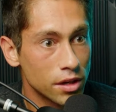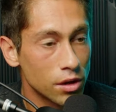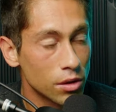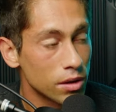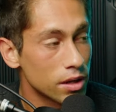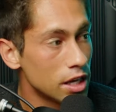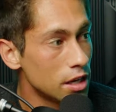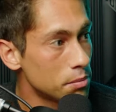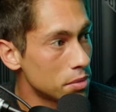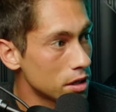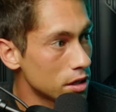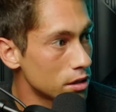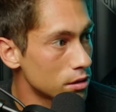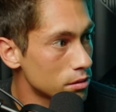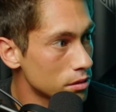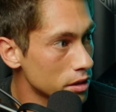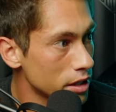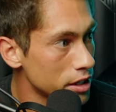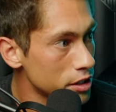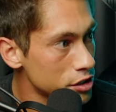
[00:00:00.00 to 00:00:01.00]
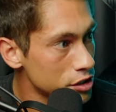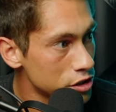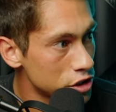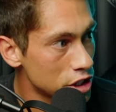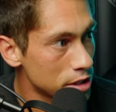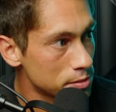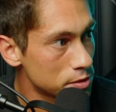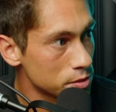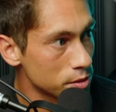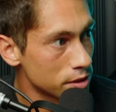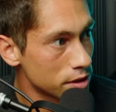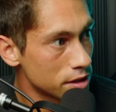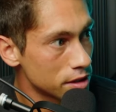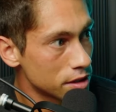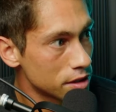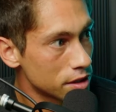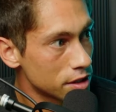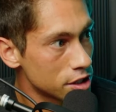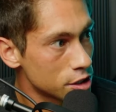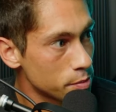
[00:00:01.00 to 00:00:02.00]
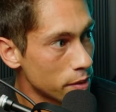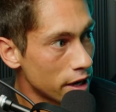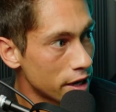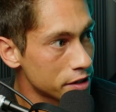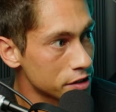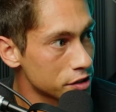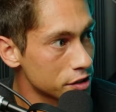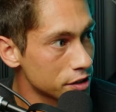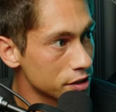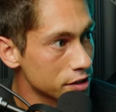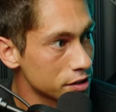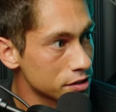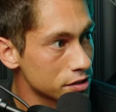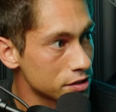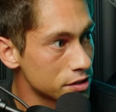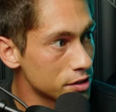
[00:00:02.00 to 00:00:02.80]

keeping good relationships with the sponsors,